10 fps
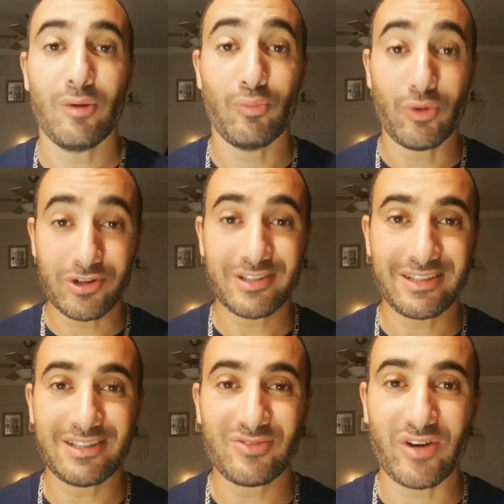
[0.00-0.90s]
more
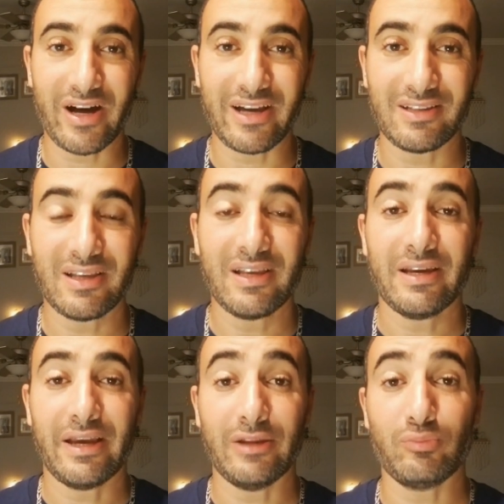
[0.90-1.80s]
satisfied,
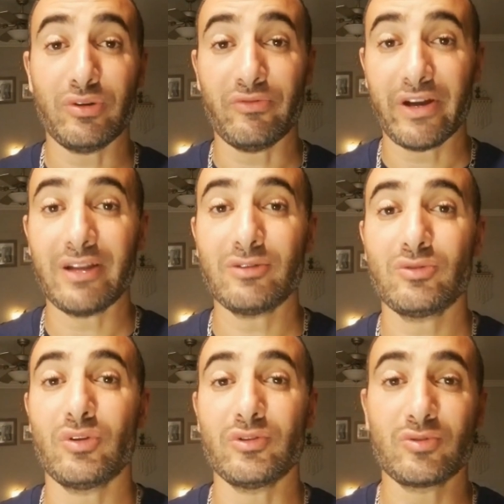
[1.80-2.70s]
and prevent
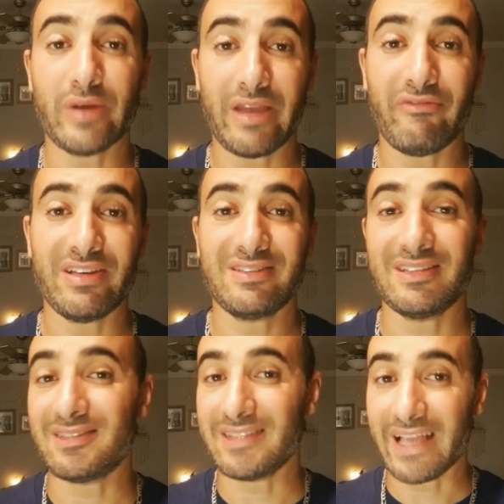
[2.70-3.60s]
those cravings
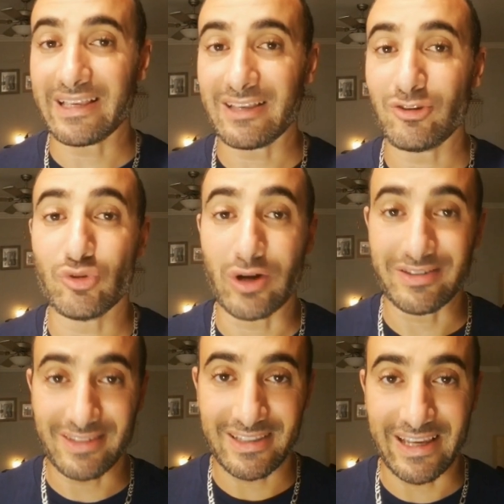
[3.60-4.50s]
and snacking
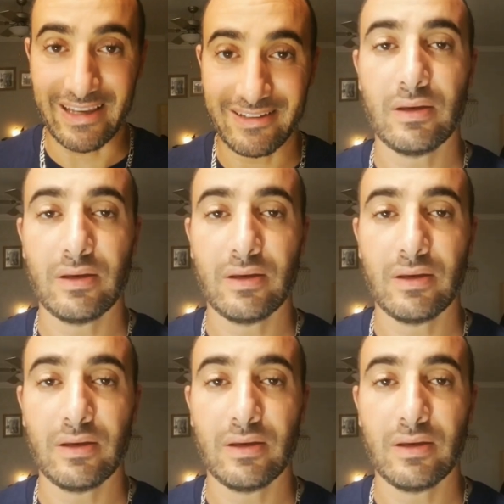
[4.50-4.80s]
throughout the day.